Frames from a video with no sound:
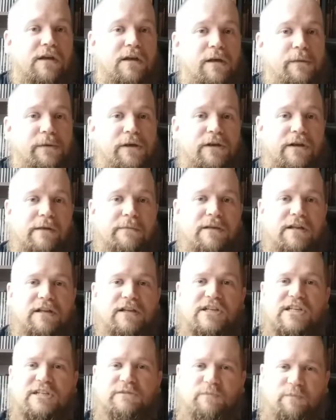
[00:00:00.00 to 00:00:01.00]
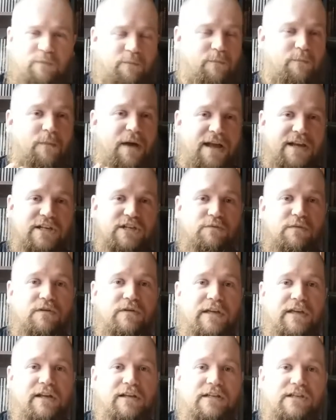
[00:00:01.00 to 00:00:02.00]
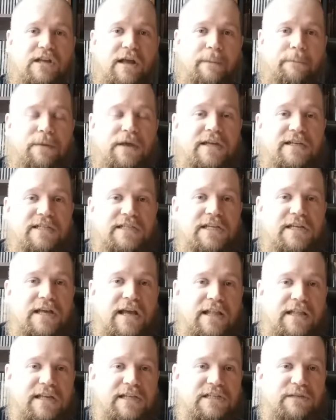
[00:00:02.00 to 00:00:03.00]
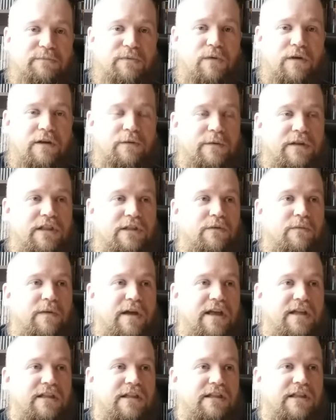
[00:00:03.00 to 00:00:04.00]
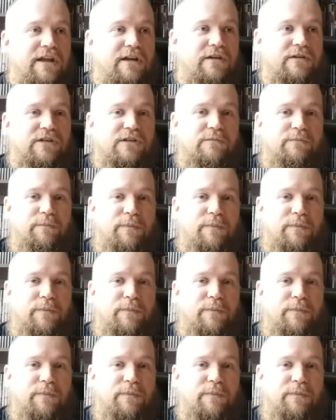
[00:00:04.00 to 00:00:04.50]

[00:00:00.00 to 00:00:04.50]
But you know, I mean, just might as well get a PC at this point with the way that they're